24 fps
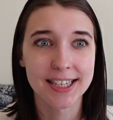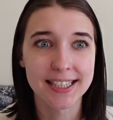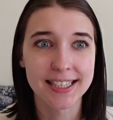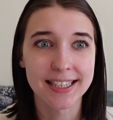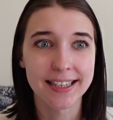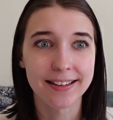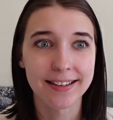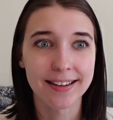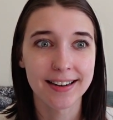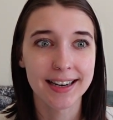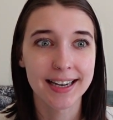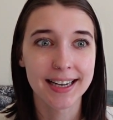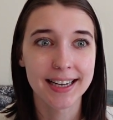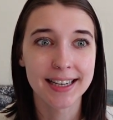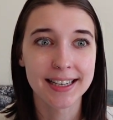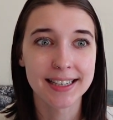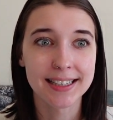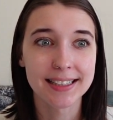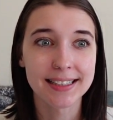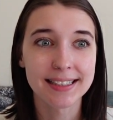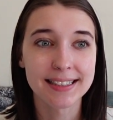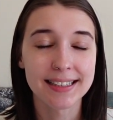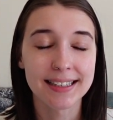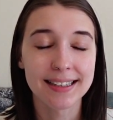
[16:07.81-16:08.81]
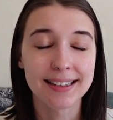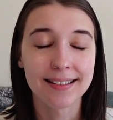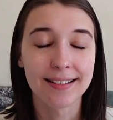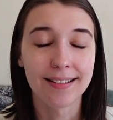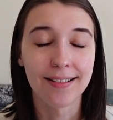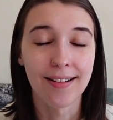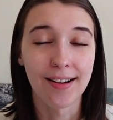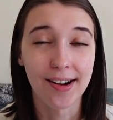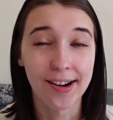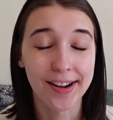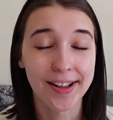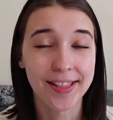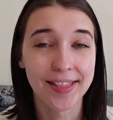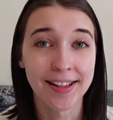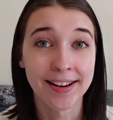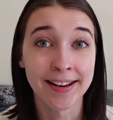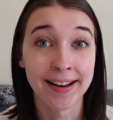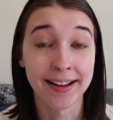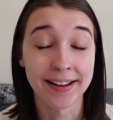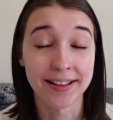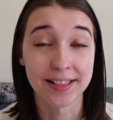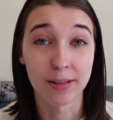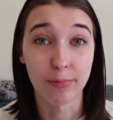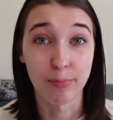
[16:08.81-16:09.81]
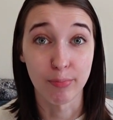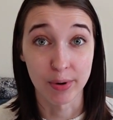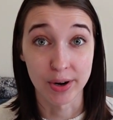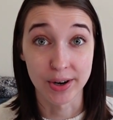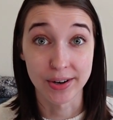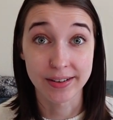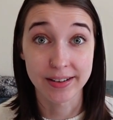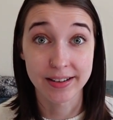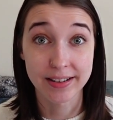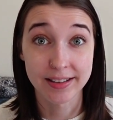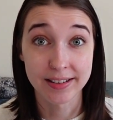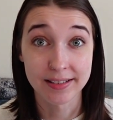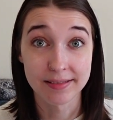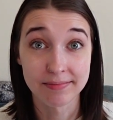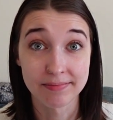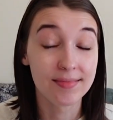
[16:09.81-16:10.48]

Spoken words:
series on the 9th book.